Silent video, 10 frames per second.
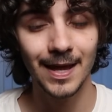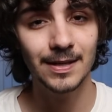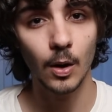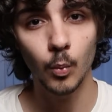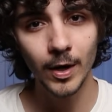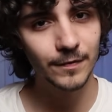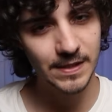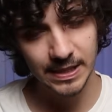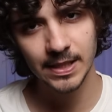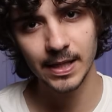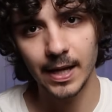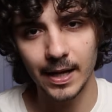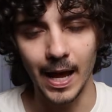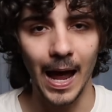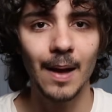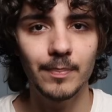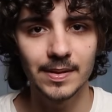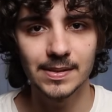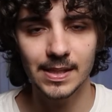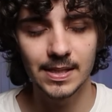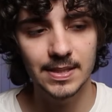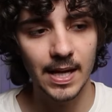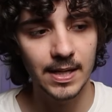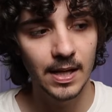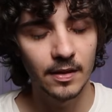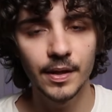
And what I've seen that happens is that